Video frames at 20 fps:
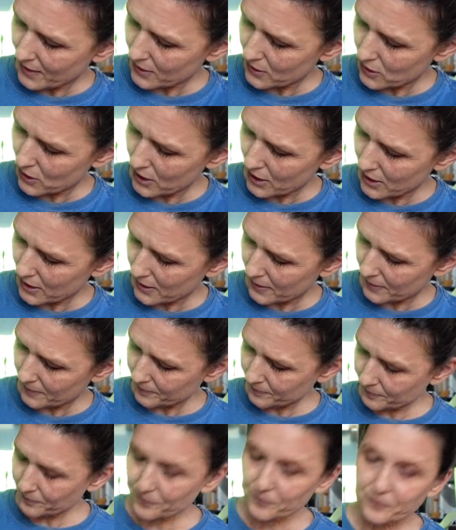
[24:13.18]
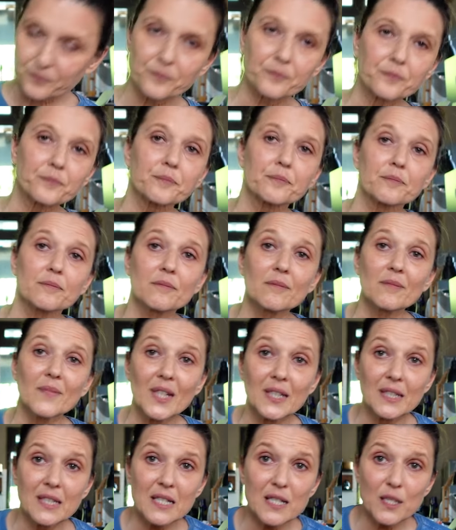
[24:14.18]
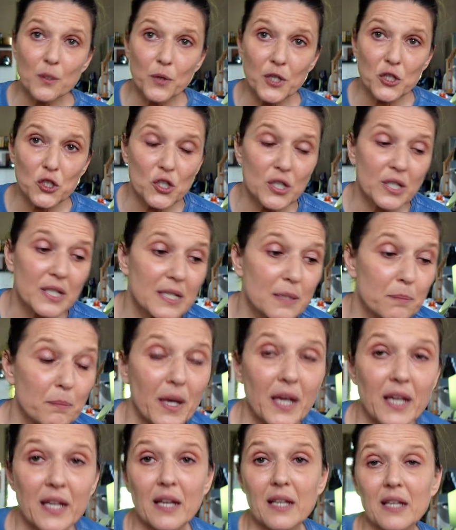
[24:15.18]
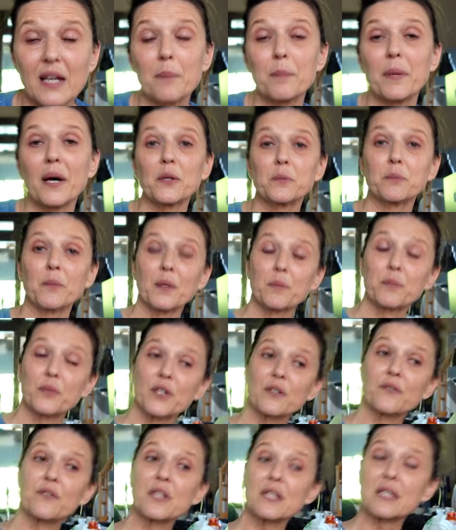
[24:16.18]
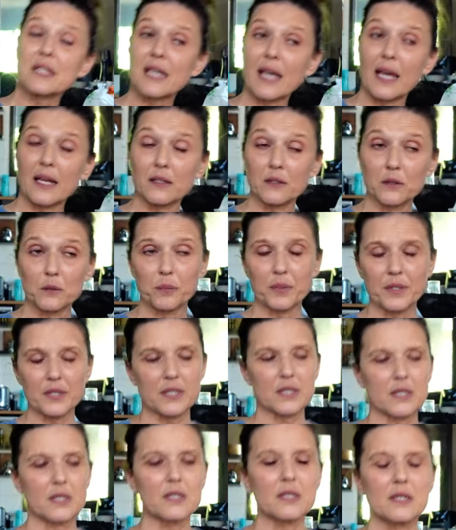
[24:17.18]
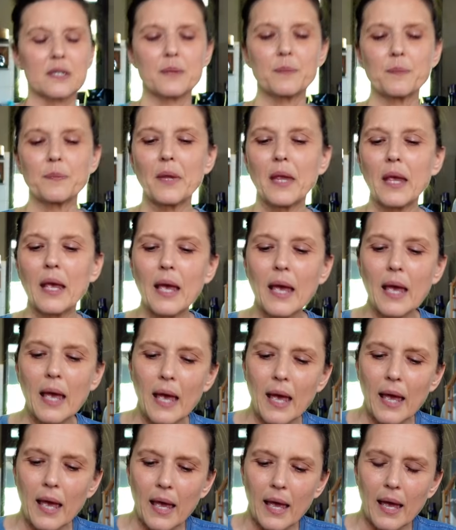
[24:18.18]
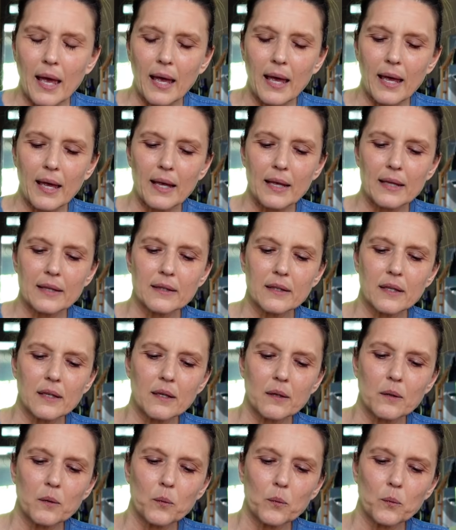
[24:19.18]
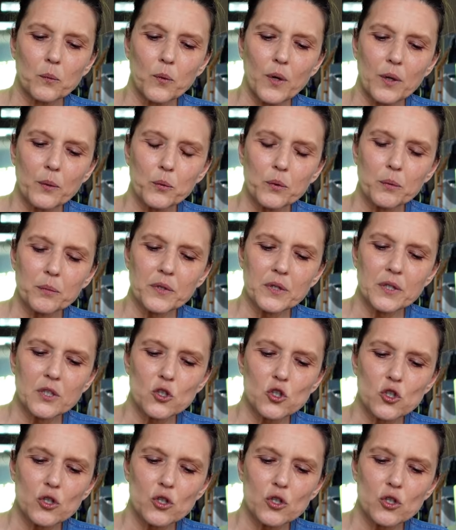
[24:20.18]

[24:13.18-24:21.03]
Jake, this question is about my previous candle business. And one woman